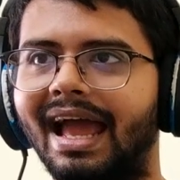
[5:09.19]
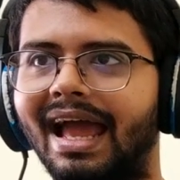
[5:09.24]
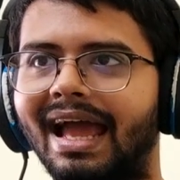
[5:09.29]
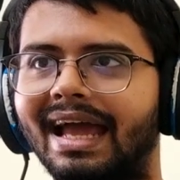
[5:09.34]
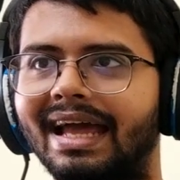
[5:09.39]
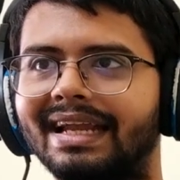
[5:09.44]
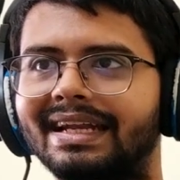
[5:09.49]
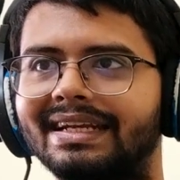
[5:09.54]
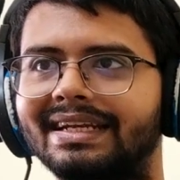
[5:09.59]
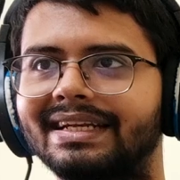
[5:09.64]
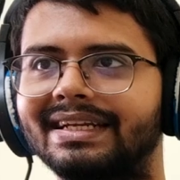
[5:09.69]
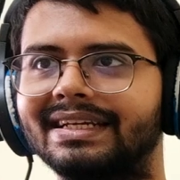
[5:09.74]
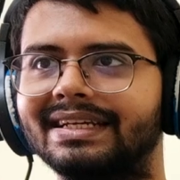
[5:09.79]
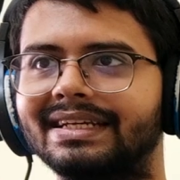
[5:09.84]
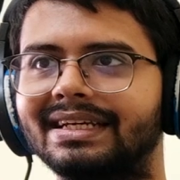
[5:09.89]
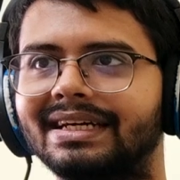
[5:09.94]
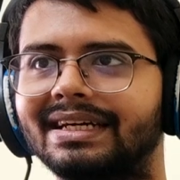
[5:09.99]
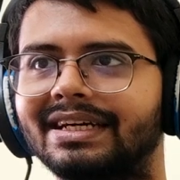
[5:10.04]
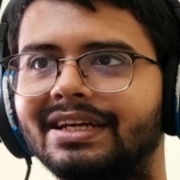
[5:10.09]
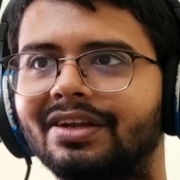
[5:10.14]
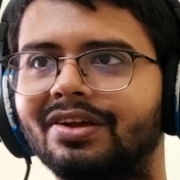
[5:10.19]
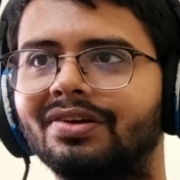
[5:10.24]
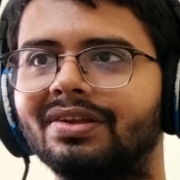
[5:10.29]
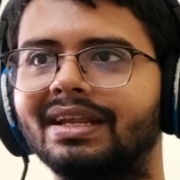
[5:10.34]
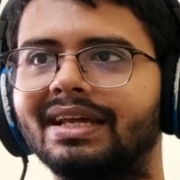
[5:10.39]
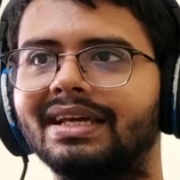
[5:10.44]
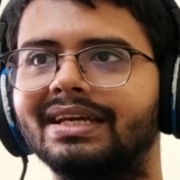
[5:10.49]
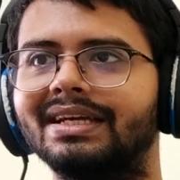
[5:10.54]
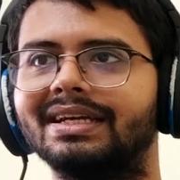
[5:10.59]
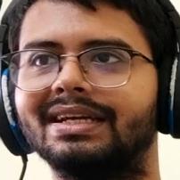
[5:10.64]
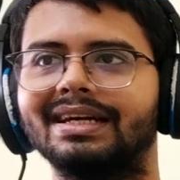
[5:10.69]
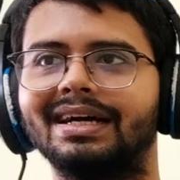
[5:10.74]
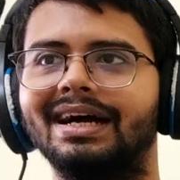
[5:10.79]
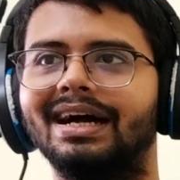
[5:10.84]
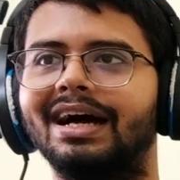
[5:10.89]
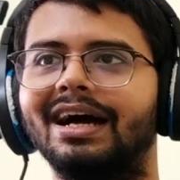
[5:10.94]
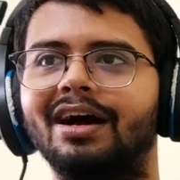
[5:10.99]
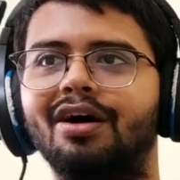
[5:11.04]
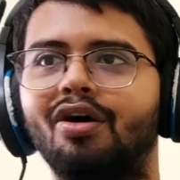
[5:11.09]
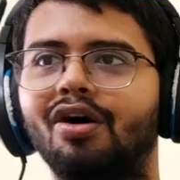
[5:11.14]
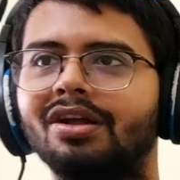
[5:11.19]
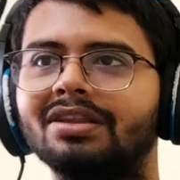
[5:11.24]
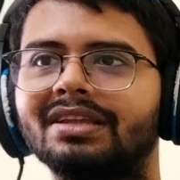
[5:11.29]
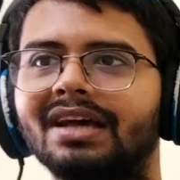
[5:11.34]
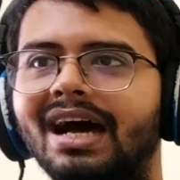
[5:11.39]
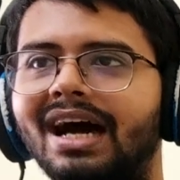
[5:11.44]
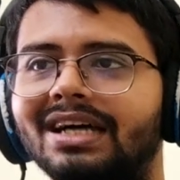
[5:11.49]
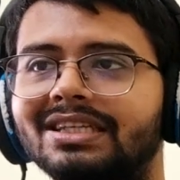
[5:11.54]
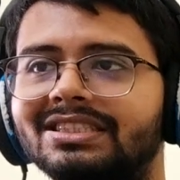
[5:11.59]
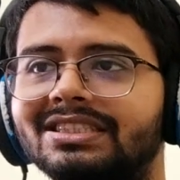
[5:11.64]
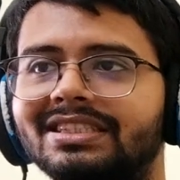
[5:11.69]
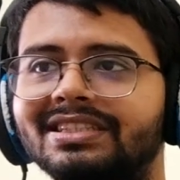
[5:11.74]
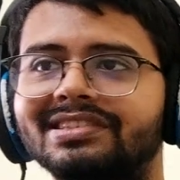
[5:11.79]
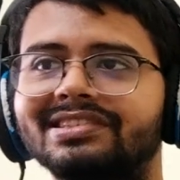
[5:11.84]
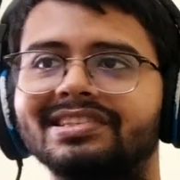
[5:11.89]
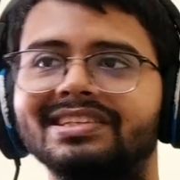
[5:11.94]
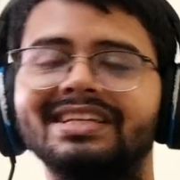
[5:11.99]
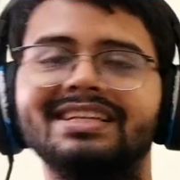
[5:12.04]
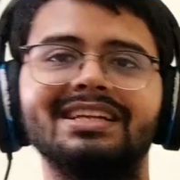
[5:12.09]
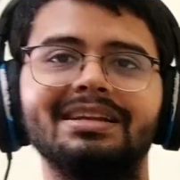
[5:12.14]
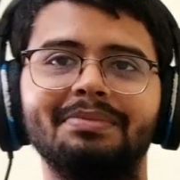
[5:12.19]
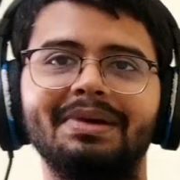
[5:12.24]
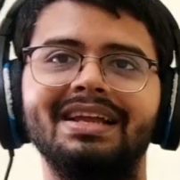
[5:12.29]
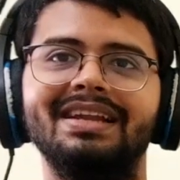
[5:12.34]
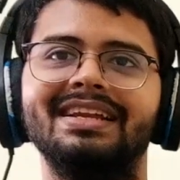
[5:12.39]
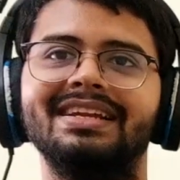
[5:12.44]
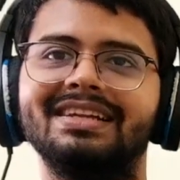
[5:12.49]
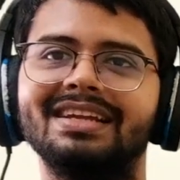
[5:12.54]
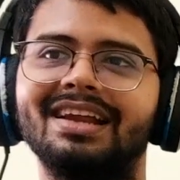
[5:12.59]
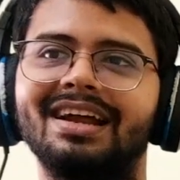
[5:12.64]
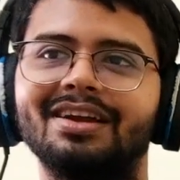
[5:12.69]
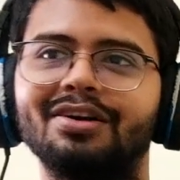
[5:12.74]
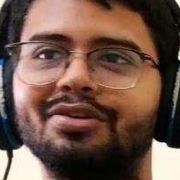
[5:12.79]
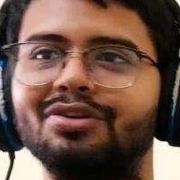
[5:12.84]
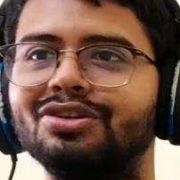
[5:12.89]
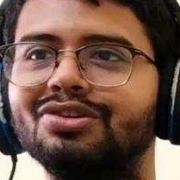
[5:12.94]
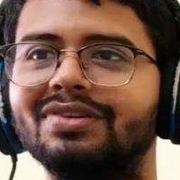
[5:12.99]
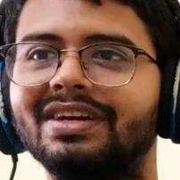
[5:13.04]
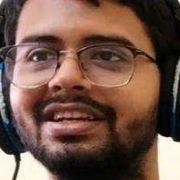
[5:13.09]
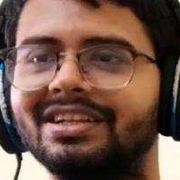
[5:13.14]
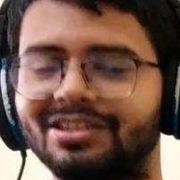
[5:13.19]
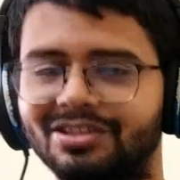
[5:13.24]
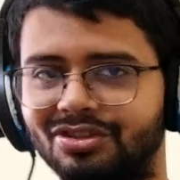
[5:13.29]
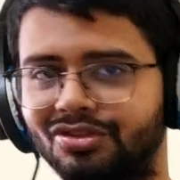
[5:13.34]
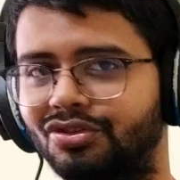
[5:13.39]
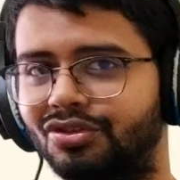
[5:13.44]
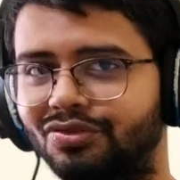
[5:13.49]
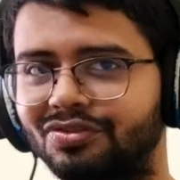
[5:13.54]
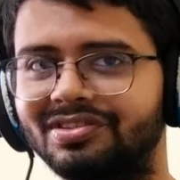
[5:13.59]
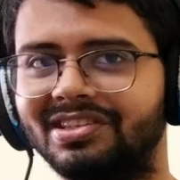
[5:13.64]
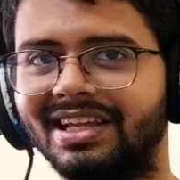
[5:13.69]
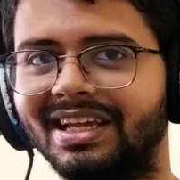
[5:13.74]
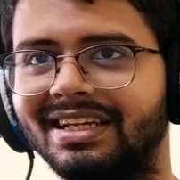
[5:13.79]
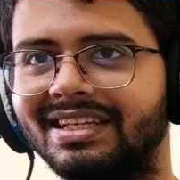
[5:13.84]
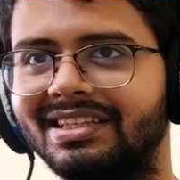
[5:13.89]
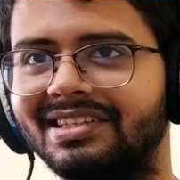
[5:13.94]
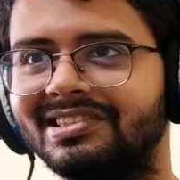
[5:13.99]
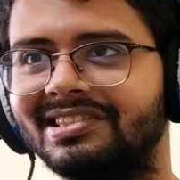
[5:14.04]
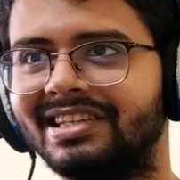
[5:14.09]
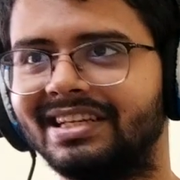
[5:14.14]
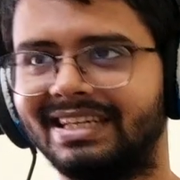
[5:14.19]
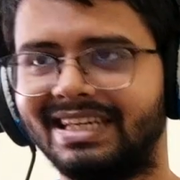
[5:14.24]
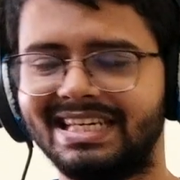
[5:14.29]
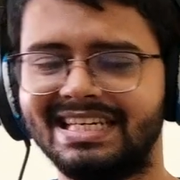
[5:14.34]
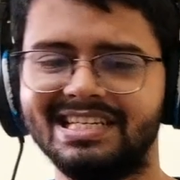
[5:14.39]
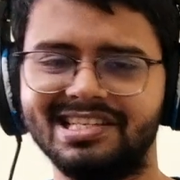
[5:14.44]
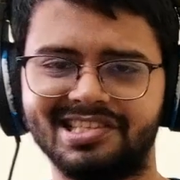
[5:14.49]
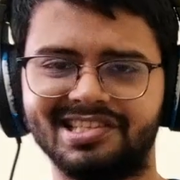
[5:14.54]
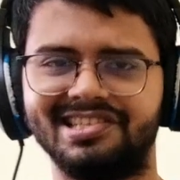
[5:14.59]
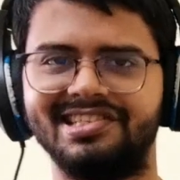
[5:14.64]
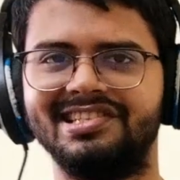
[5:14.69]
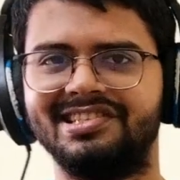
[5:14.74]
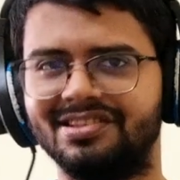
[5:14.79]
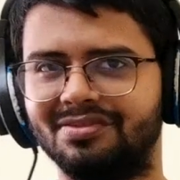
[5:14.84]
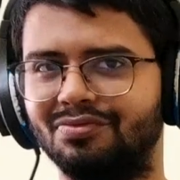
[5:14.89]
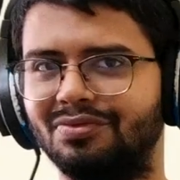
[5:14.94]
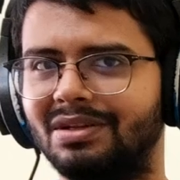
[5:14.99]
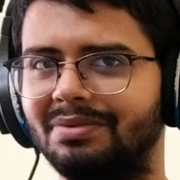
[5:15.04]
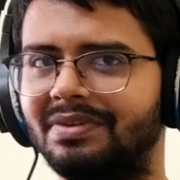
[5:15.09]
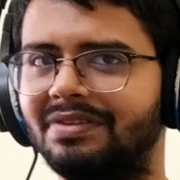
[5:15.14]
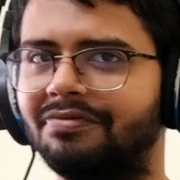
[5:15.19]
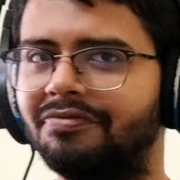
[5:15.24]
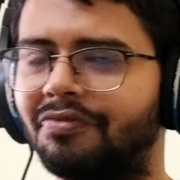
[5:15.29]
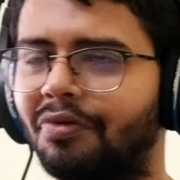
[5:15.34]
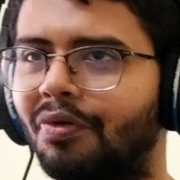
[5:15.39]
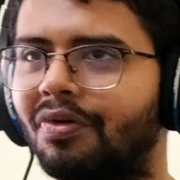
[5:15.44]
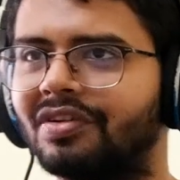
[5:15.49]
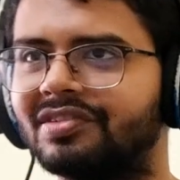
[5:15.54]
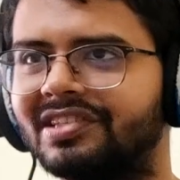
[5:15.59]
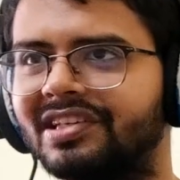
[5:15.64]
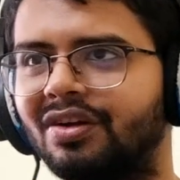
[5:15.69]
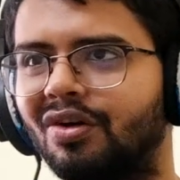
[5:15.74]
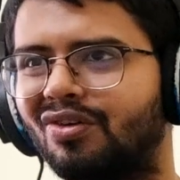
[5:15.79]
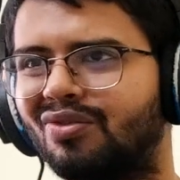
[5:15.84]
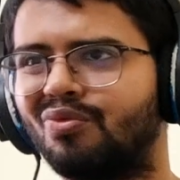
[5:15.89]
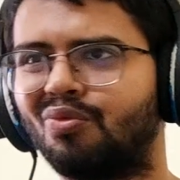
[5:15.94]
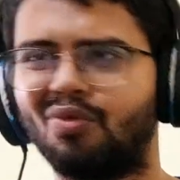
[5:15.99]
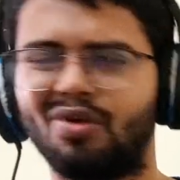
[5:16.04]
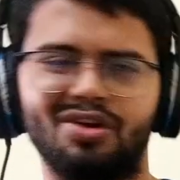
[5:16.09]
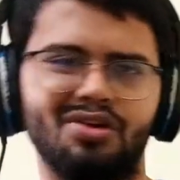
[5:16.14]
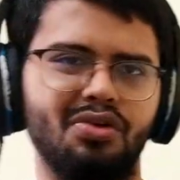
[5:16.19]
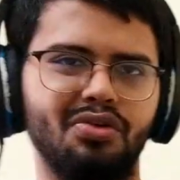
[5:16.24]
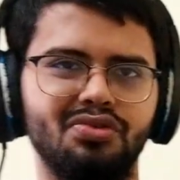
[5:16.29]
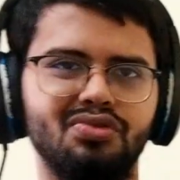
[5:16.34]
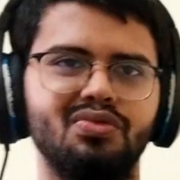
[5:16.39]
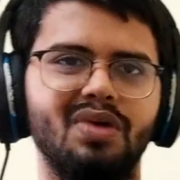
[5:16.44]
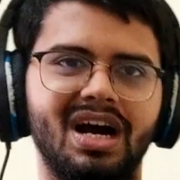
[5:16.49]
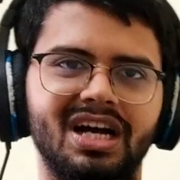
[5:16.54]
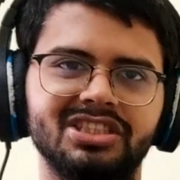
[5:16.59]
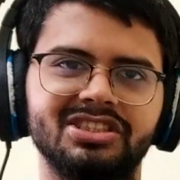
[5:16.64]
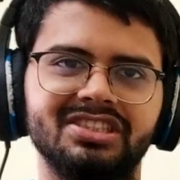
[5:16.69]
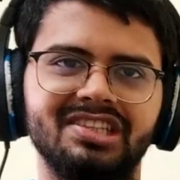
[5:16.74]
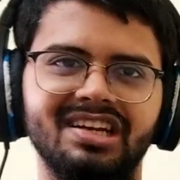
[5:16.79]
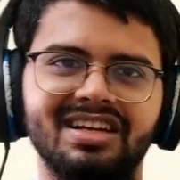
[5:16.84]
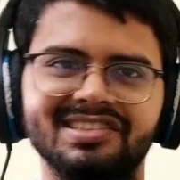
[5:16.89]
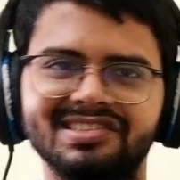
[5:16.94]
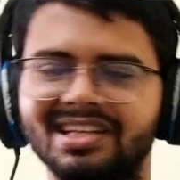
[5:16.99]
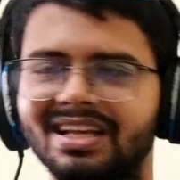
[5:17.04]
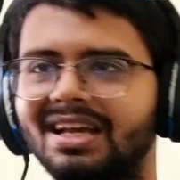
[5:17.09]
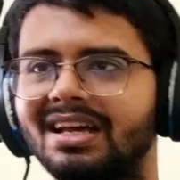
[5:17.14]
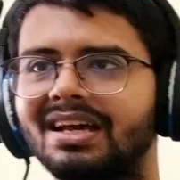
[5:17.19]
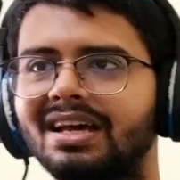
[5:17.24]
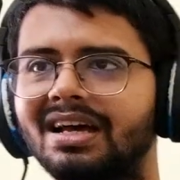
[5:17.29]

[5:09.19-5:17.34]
And uh, you know, like uh, all the Hashiras little by little are going to get introduced like this. Like each season will be focusing on one or two Hashiras.